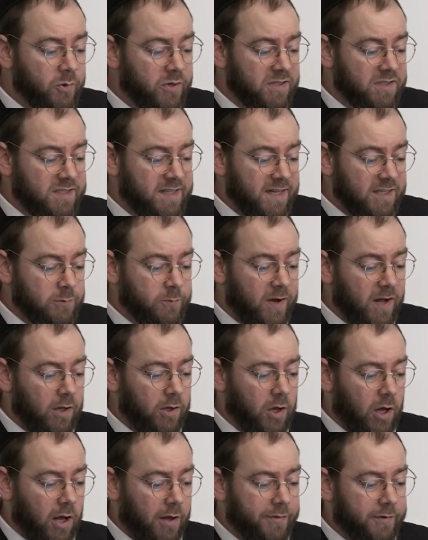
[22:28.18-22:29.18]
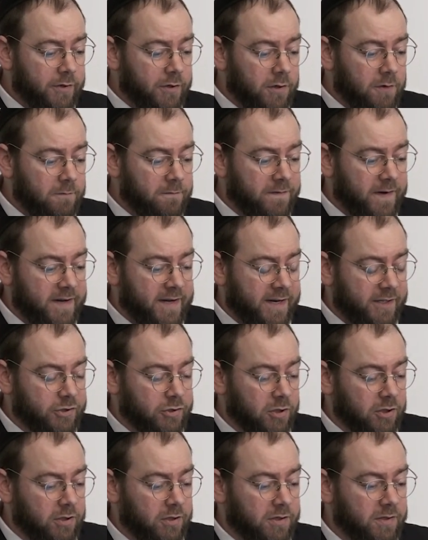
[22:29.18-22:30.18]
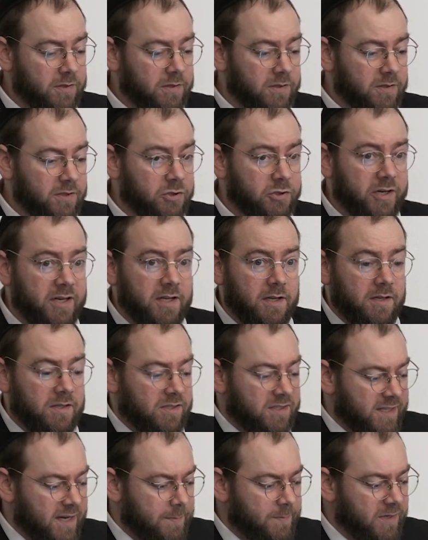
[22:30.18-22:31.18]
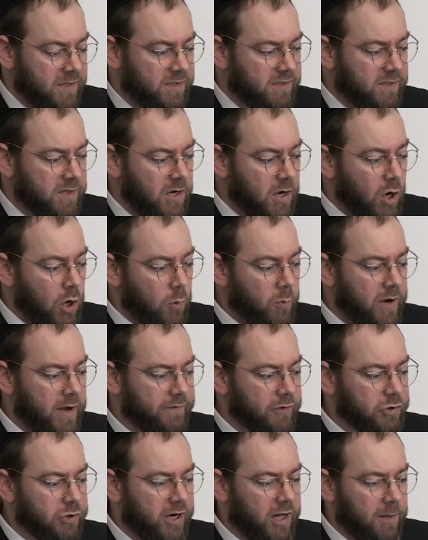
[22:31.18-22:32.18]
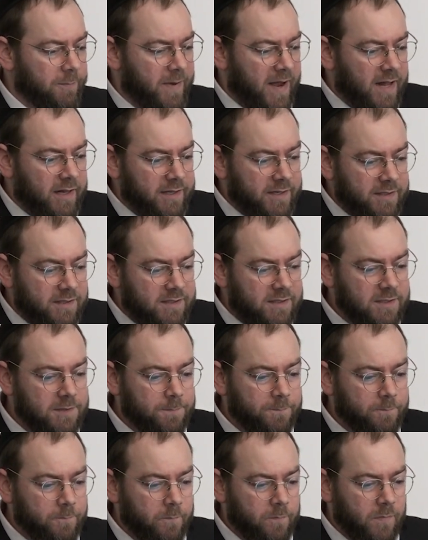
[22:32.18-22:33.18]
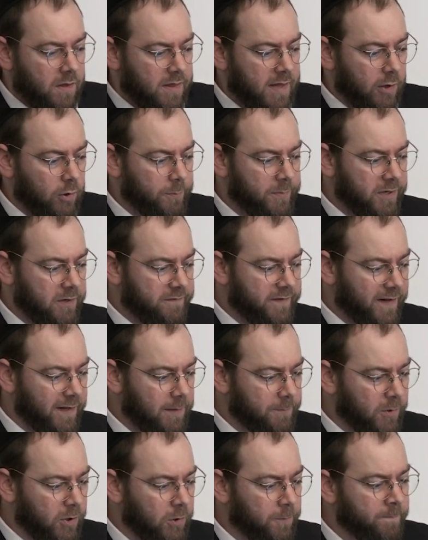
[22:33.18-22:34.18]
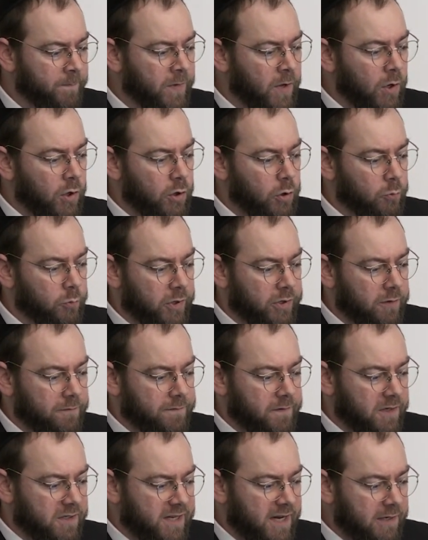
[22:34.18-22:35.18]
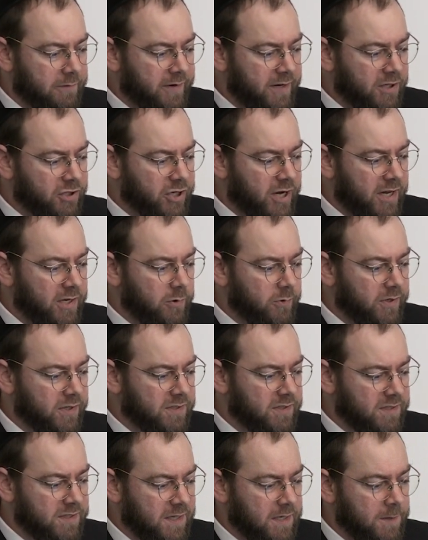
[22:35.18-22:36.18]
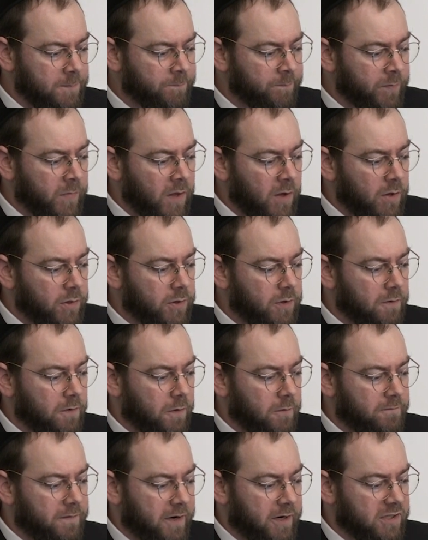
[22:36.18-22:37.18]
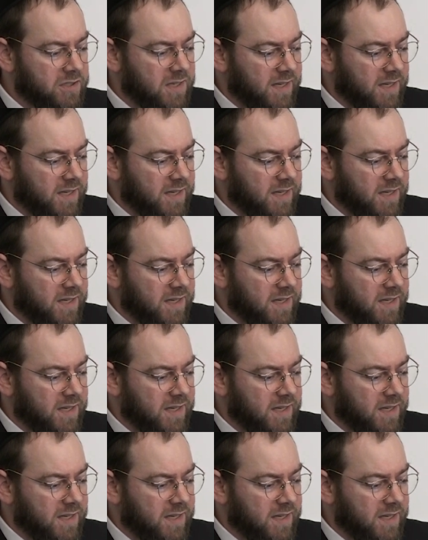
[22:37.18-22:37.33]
can see as well other financial statements. We have a trial balance that will be available. You run it for a date range and you can see the various